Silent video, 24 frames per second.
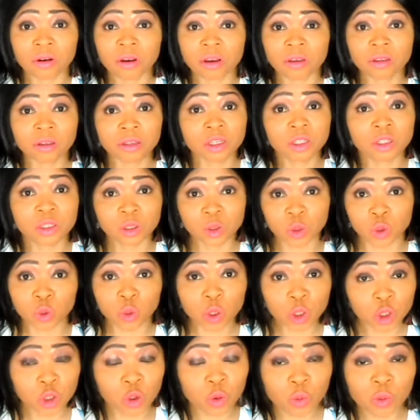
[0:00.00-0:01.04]
in this
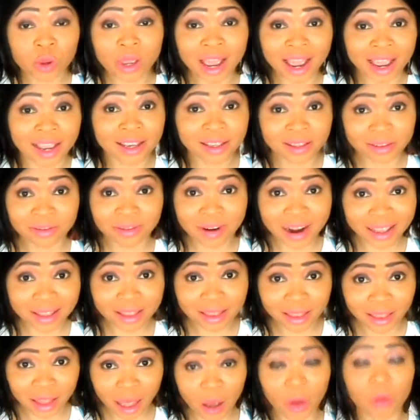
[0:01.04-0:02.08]
situation we are in
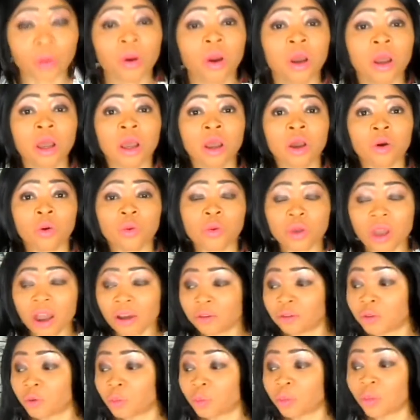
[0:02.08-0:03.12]
right now. You
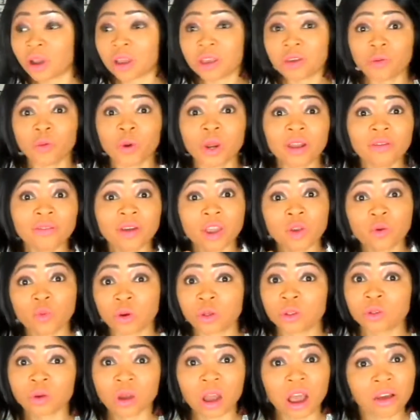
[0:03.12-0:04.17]
have to, whenever you
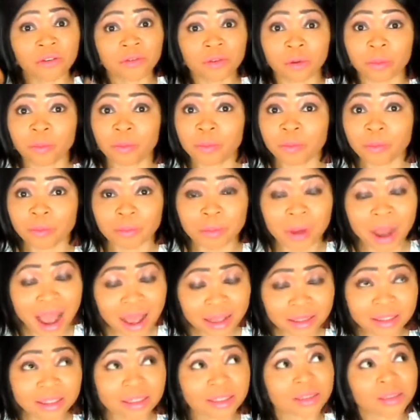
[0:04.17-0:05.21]
want to have your
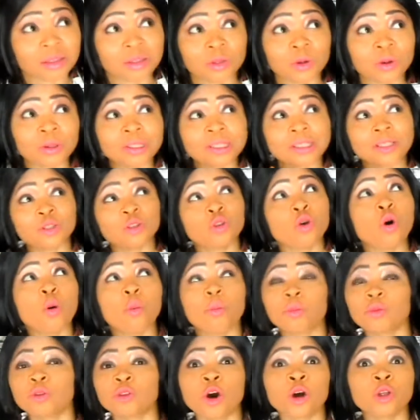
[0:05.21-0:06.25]
bath,
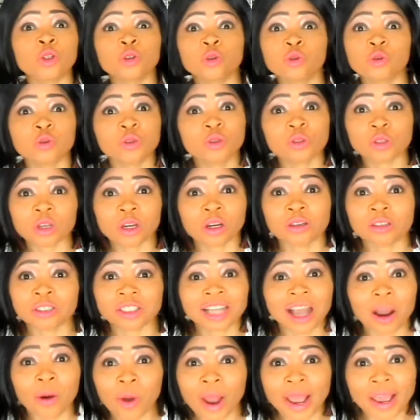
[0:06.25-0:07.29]
don't use it on
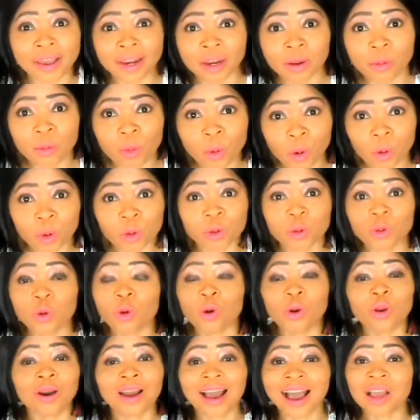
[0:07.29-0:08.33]
shower anymore. No
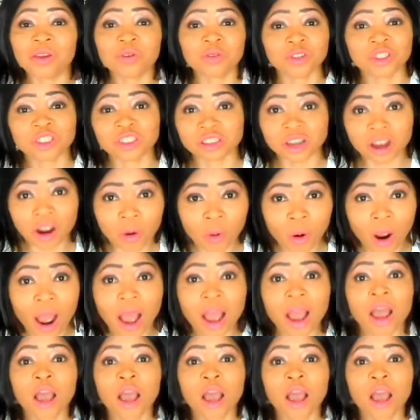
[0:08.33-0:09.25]
longer use shower.